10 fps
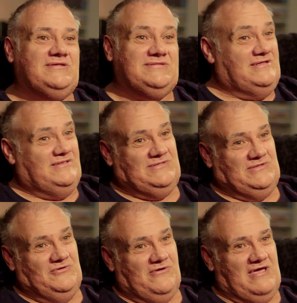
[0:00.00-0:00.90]
to stick this
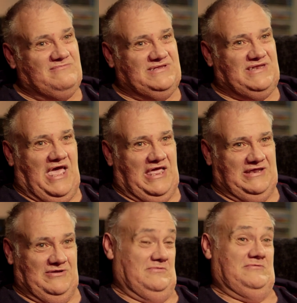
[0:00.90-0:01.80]
in your arm today?
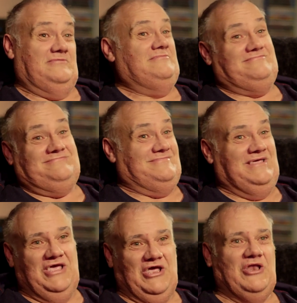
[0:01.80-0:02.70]
And I thought,
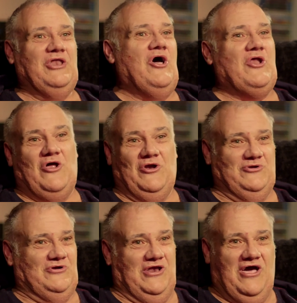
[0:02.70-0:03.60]
not on
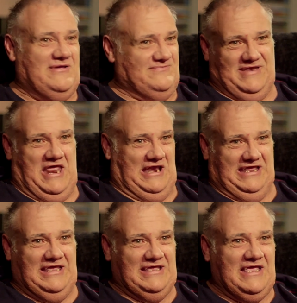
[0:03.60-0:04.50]
your life,
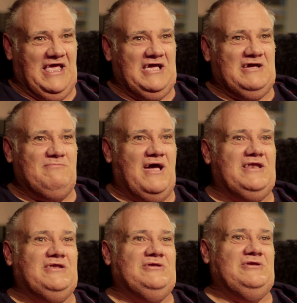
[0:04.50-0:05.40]
Nellie.
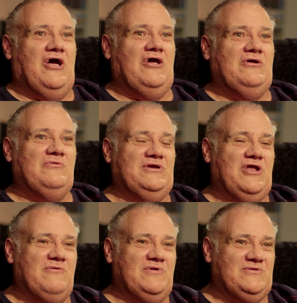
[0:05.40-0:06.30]
But, you know, when
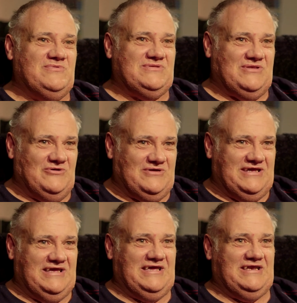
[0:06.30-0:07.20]
nobody was
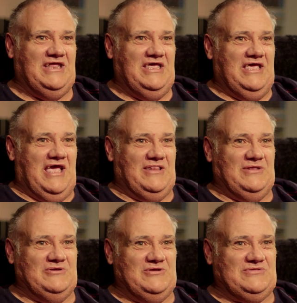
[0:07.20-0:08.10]
looking and the
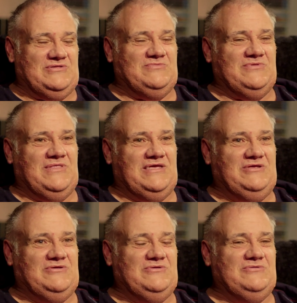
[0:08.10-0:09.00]
nurses were there,
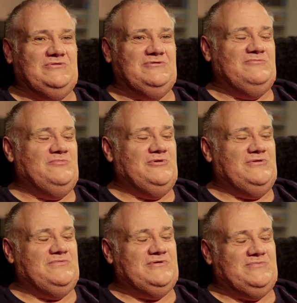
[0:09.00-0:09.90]
you put
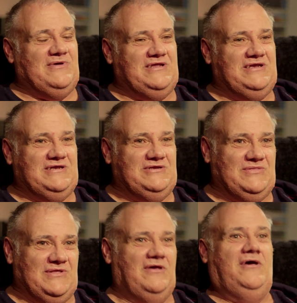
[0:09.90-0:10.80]
your first one in and you
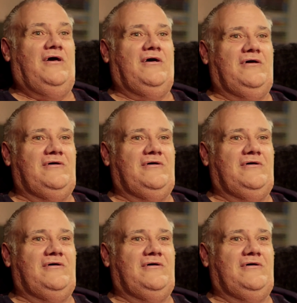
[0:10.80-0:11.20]
think, oh,